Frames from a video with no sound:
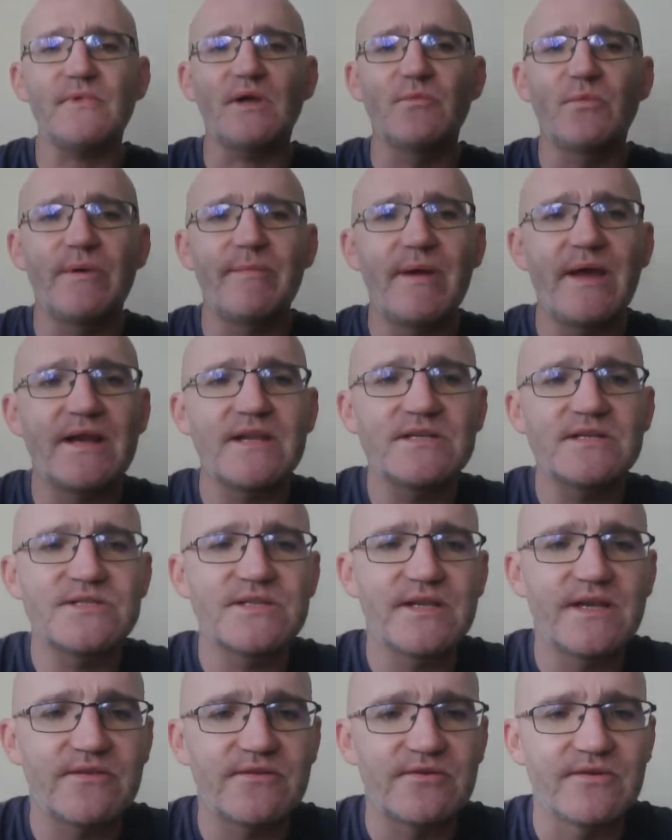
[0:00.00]
we managed to
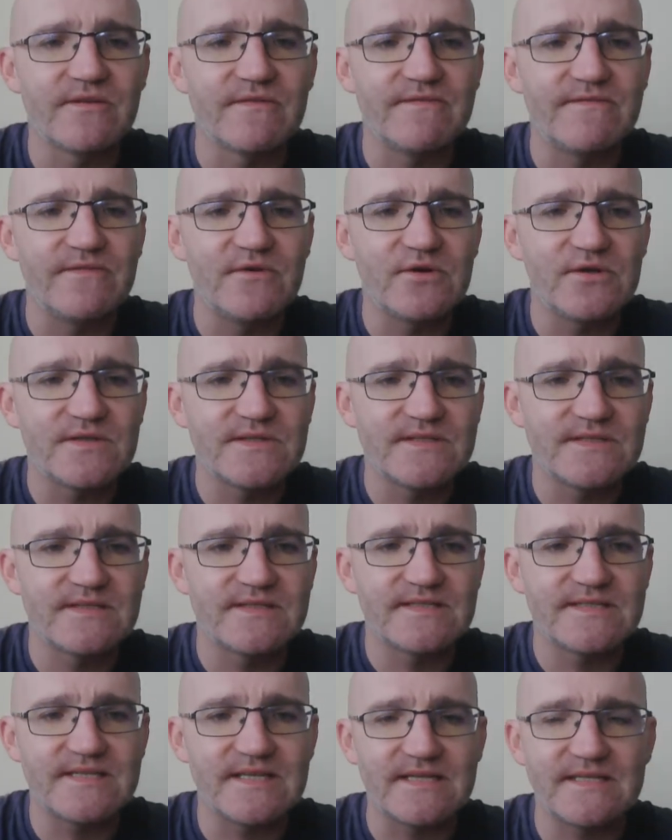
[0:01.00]
get through the first
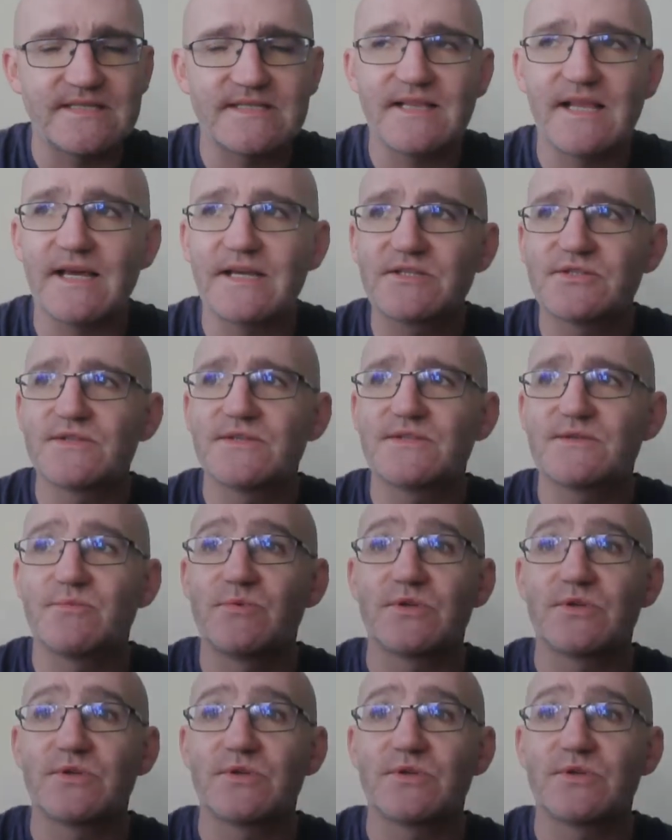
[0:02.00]
6 lectures,